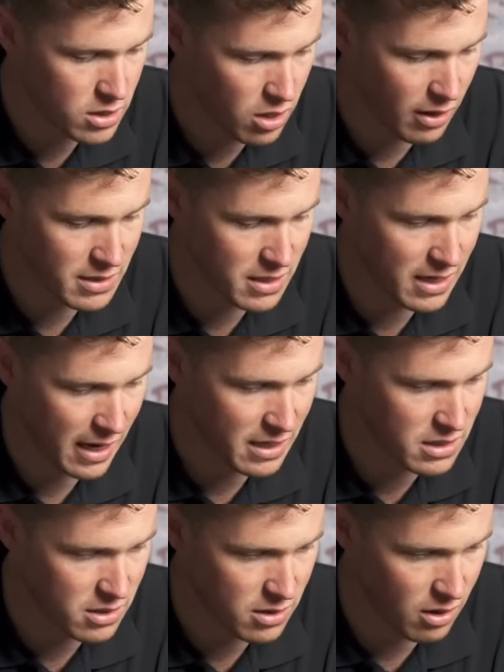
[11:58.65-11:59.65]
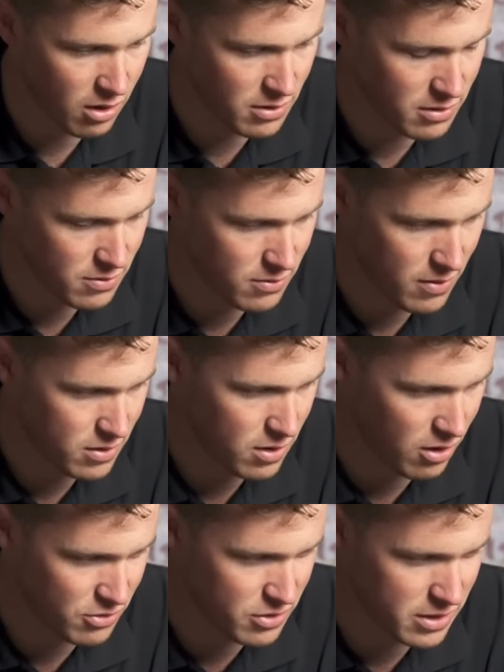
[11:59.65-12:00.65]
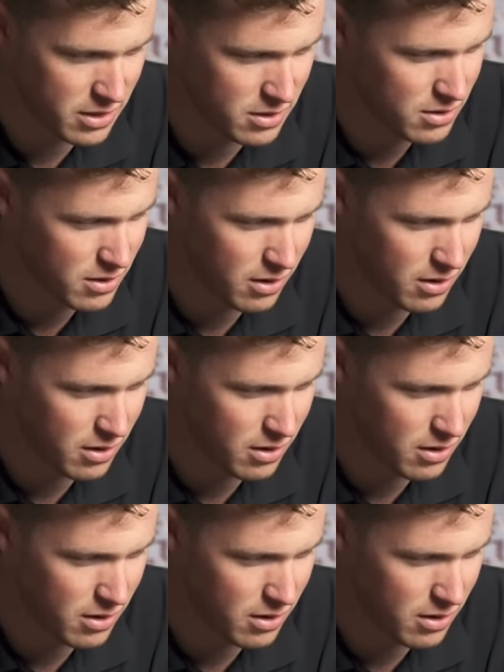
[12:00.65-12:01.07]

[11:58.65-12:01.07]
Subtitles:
tighter necked cartridges,